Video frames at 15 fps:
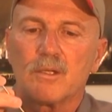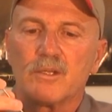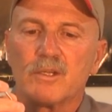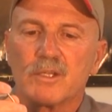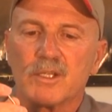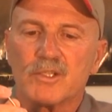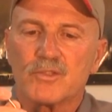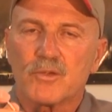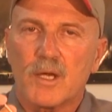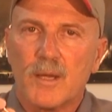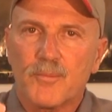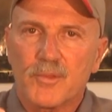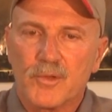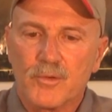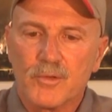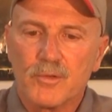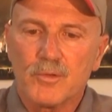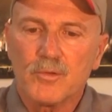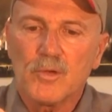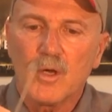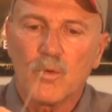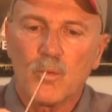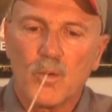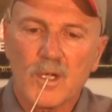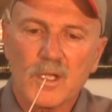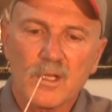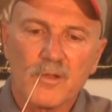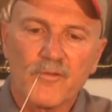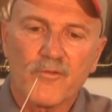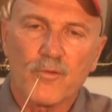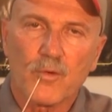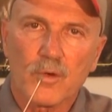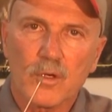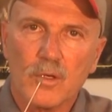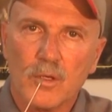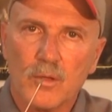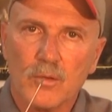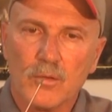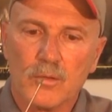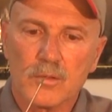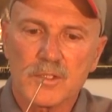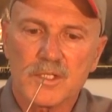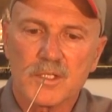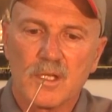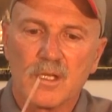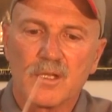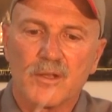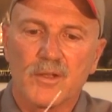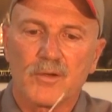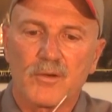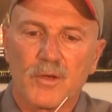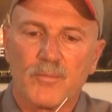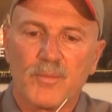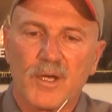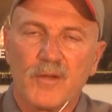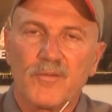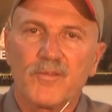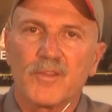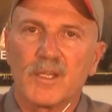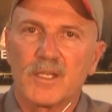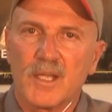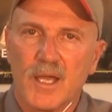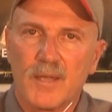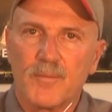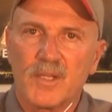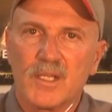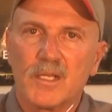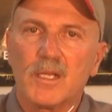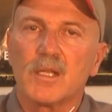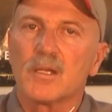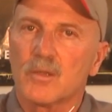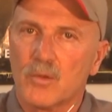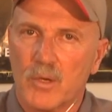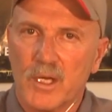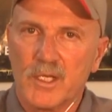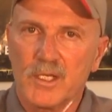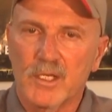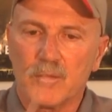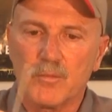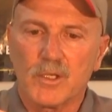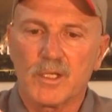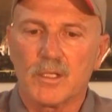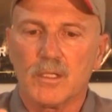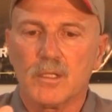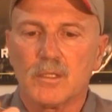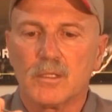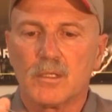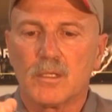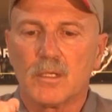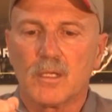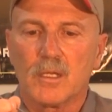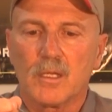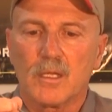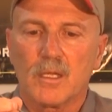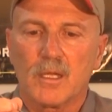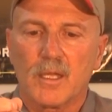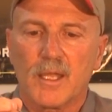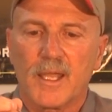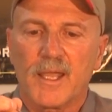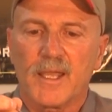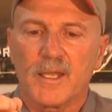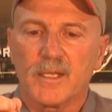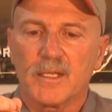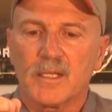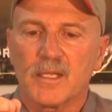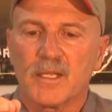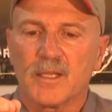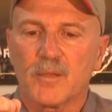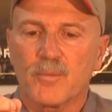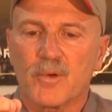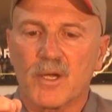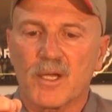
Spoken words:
you can drop through one of the 4 holes that are above the diamond grinding wheel, and in the